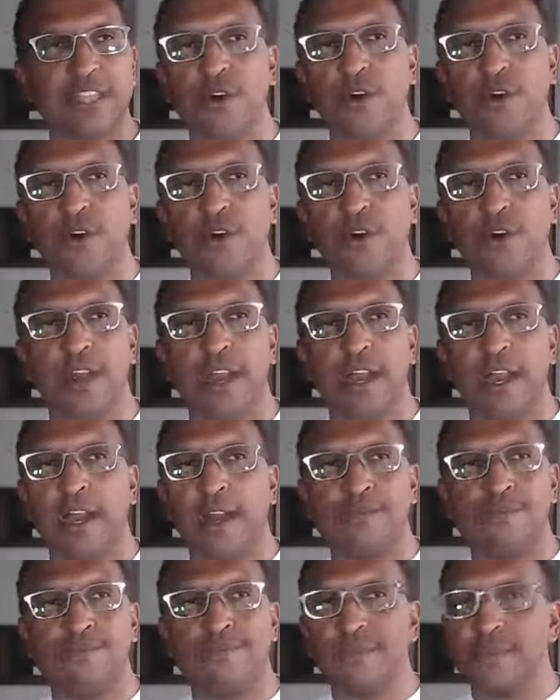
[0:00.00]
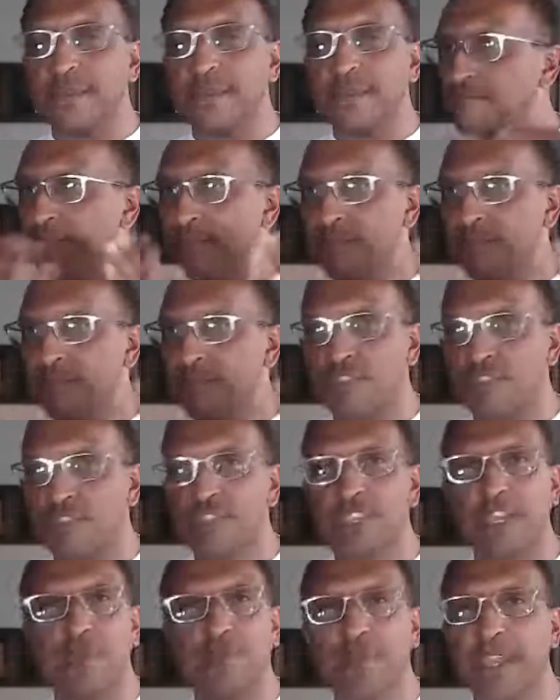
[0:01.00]
Jump in, guys. I've
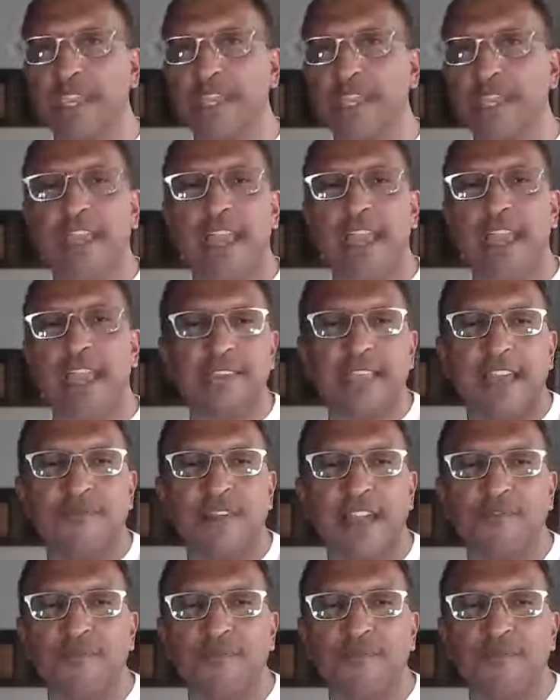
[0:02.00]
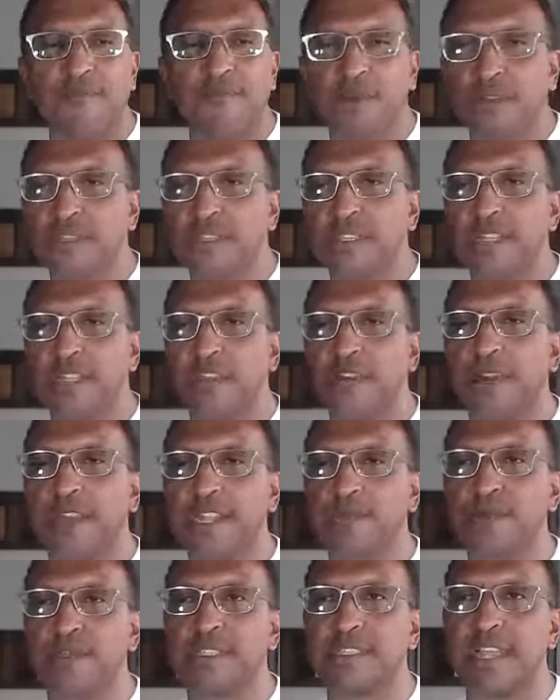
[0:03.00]
built an incredible summit with
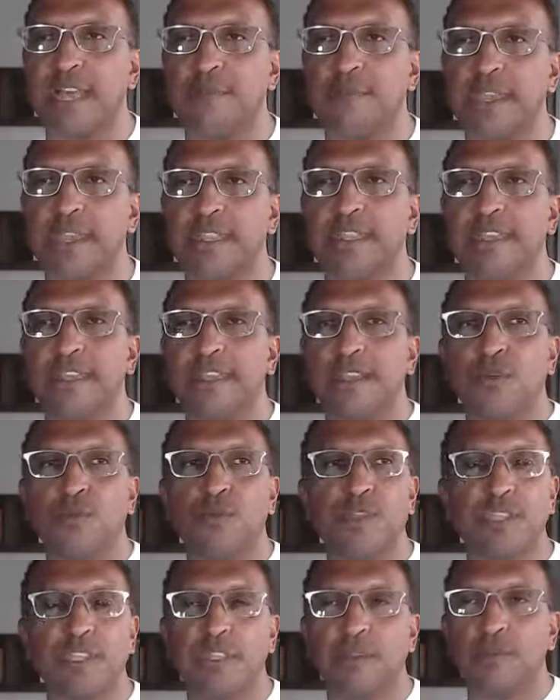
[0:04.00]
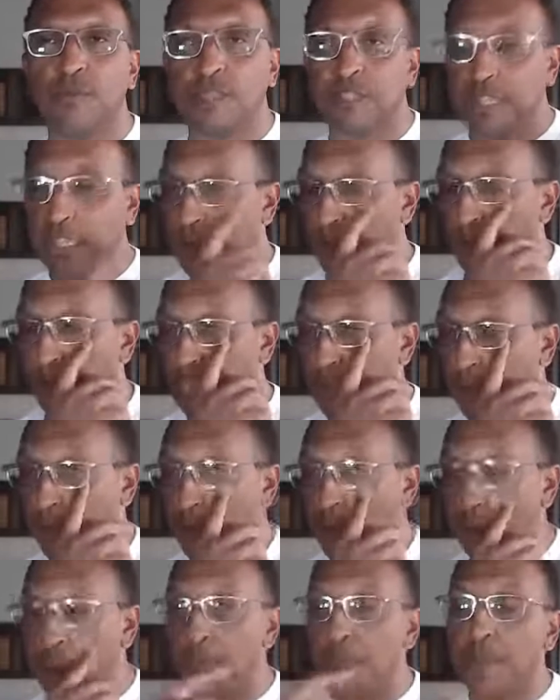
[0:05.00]
an incredible group of people who are all in
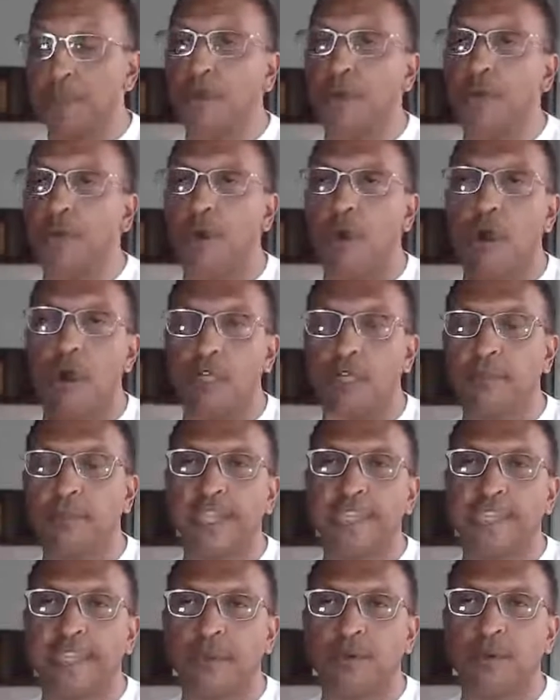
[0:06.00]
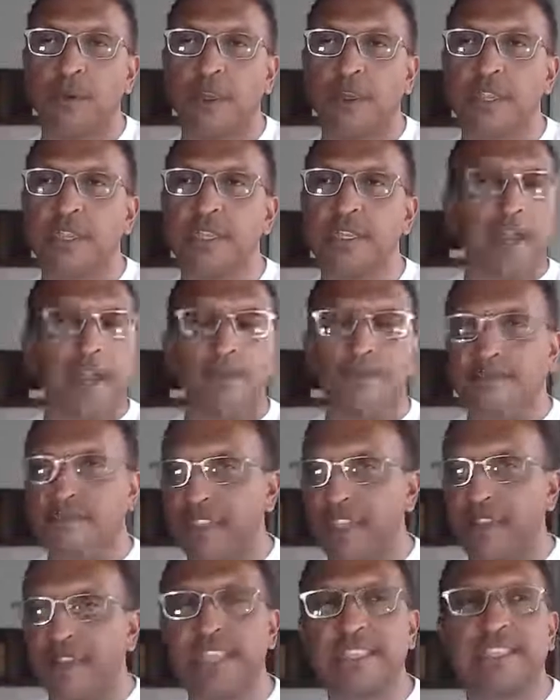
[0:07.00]
my network. Very
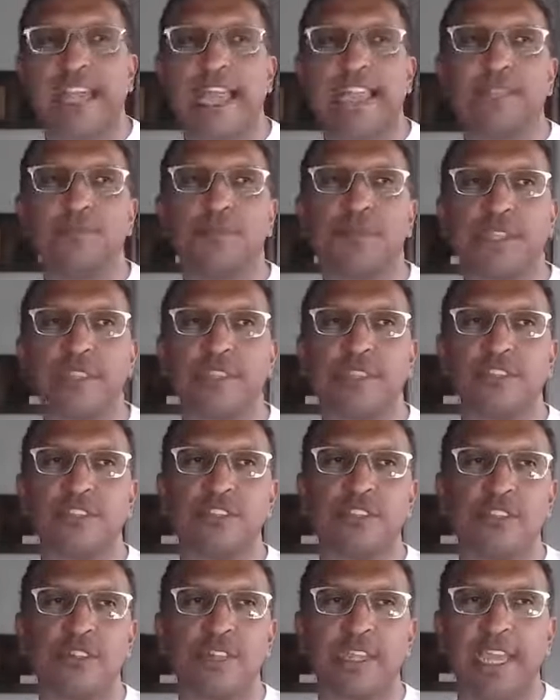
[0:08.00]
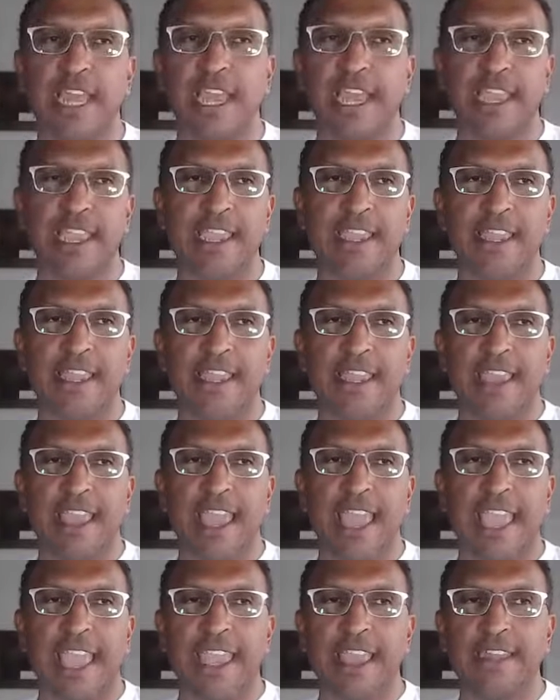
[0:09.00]
excited to bring this to you today,
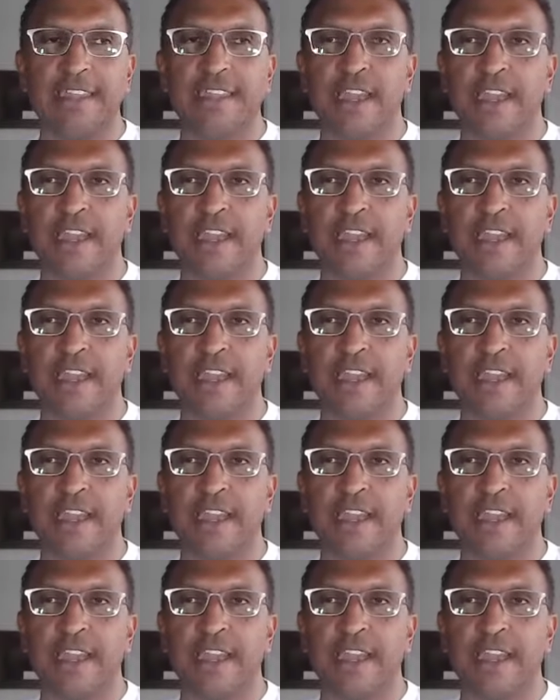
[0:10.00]
and